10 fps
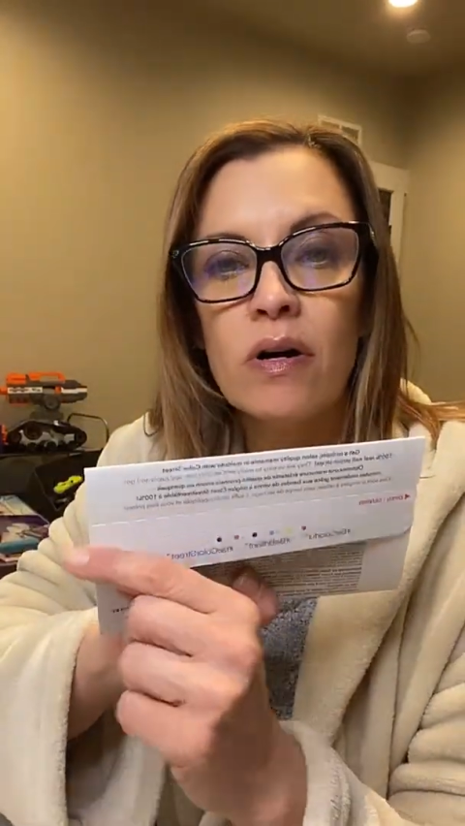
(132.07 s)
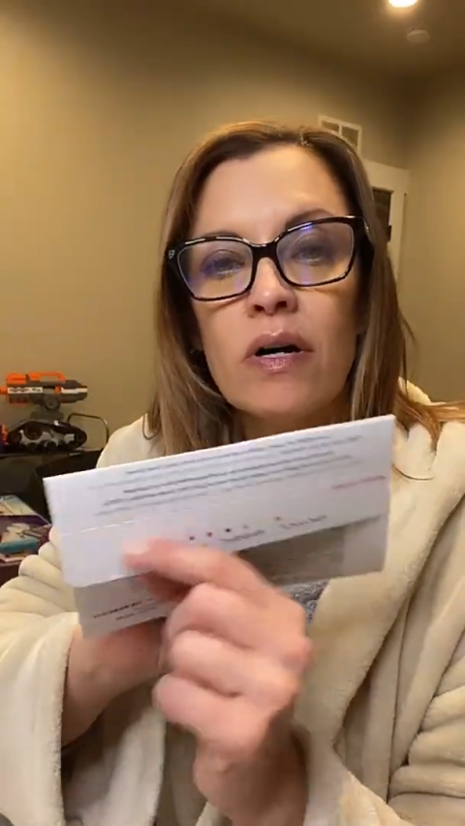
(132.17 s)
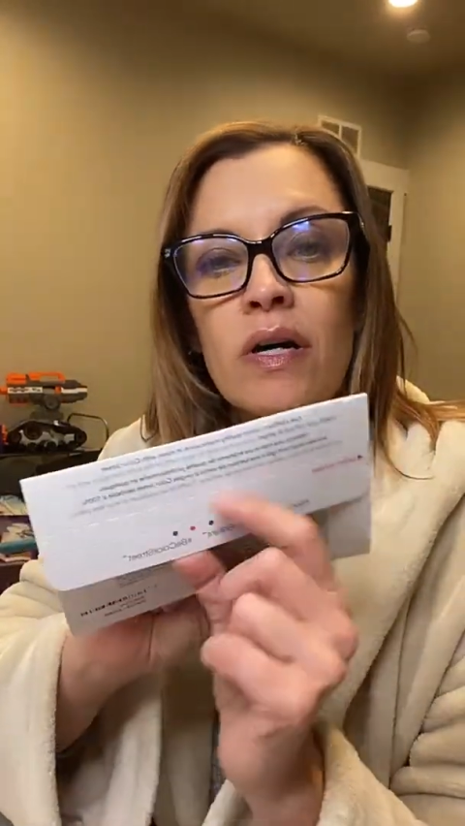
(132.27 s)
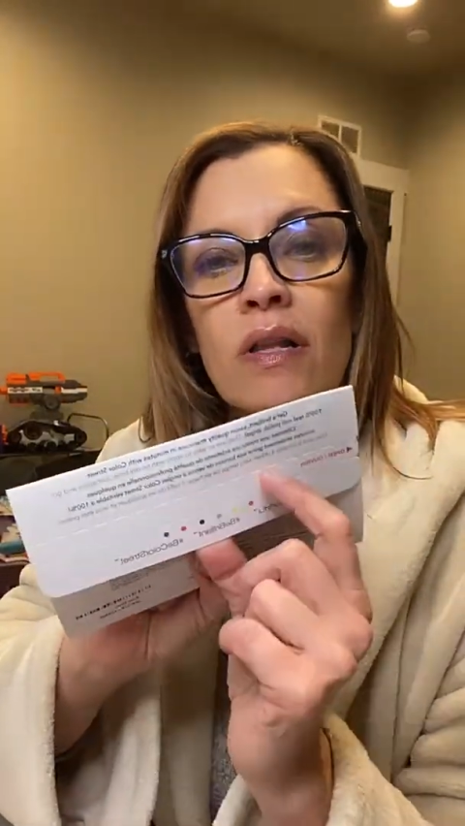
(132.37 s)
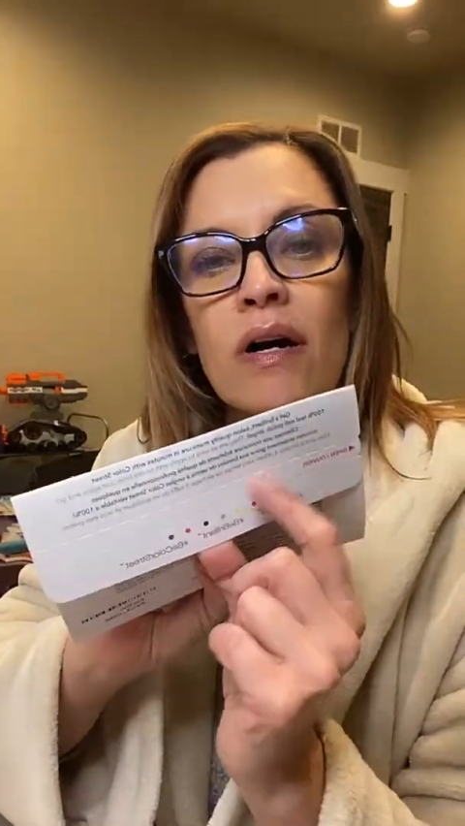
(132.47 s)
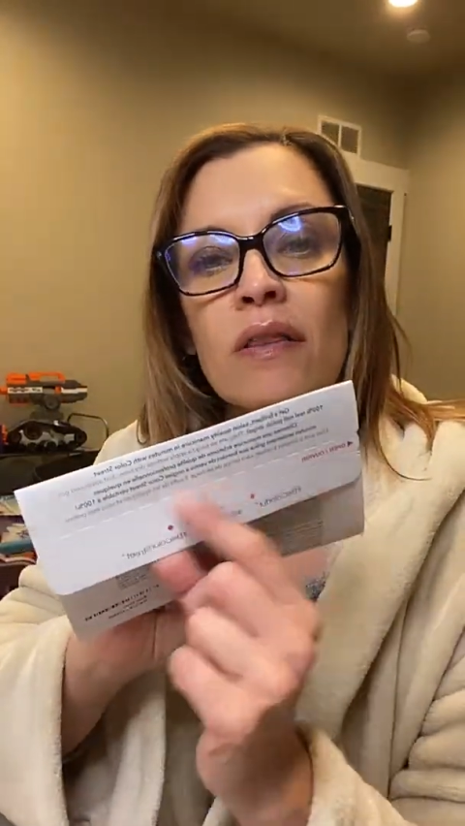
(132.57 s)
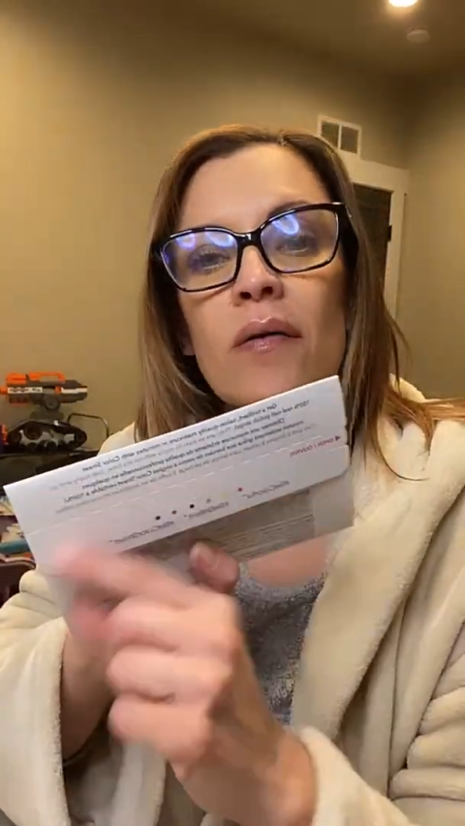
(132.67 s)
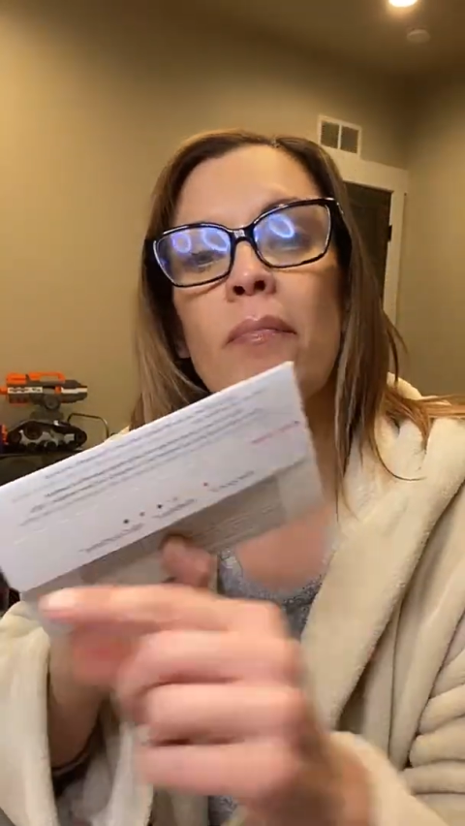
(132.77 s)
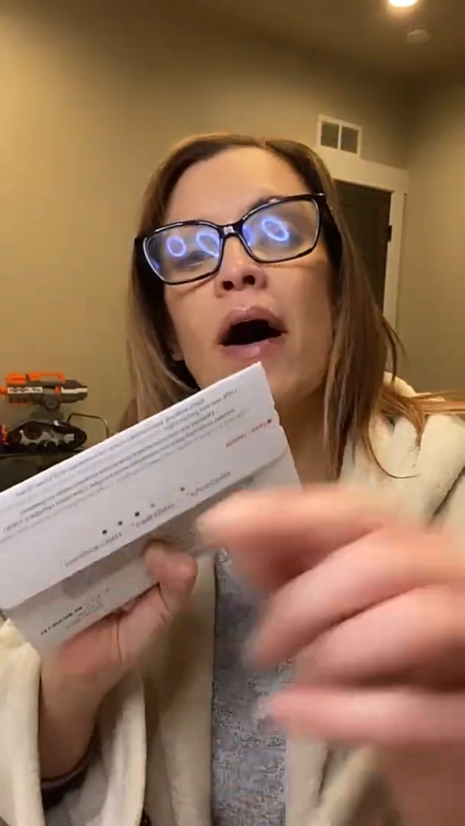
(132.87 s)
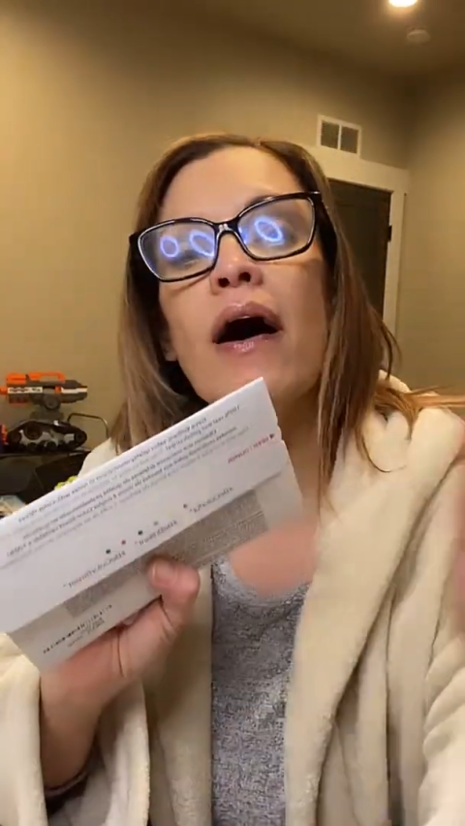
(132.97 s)
along the
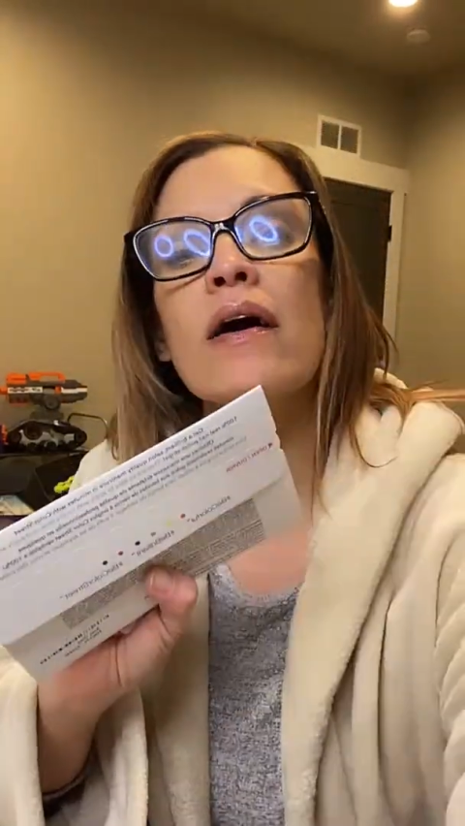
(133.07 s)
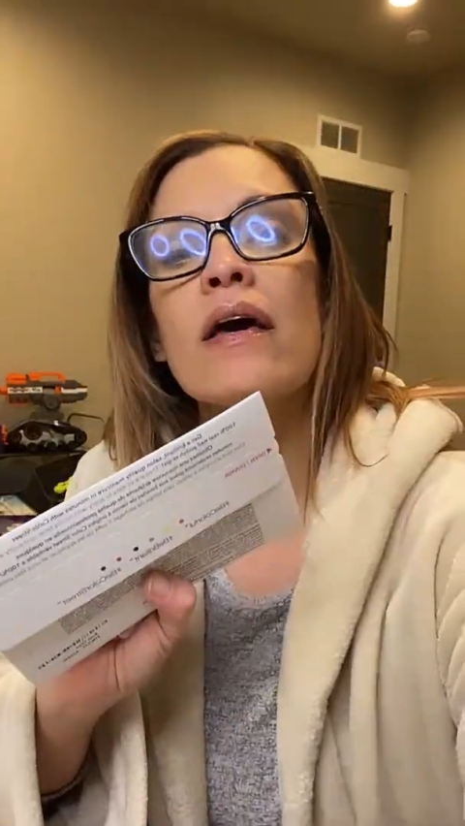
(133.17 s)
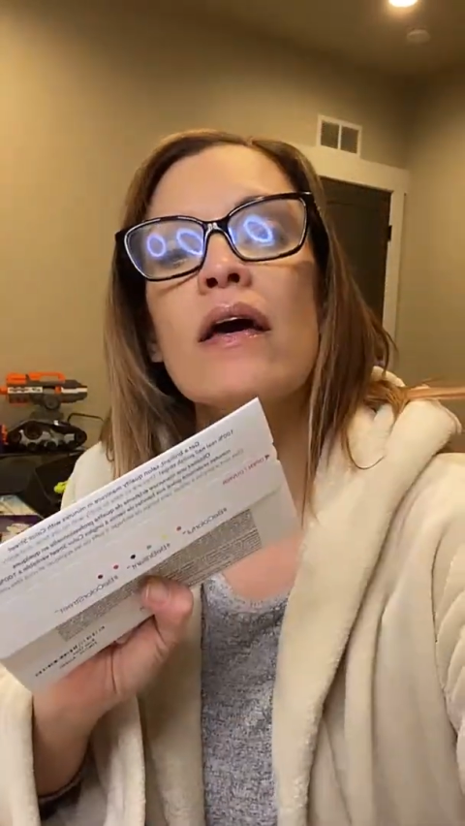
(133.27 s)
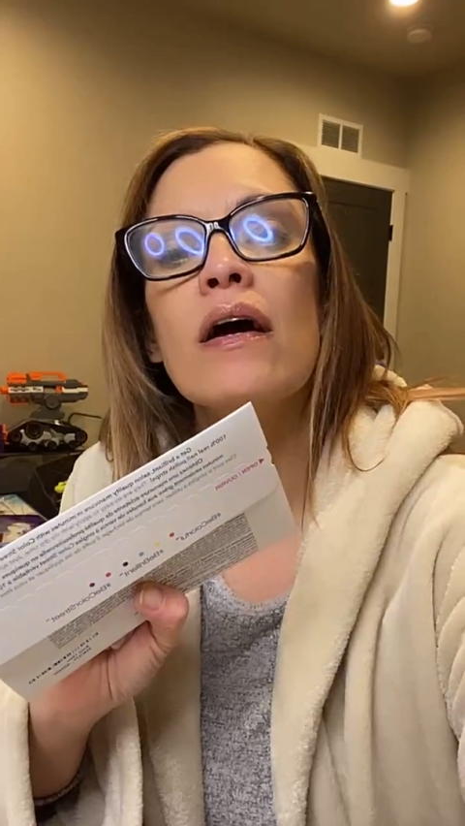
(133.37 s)
back.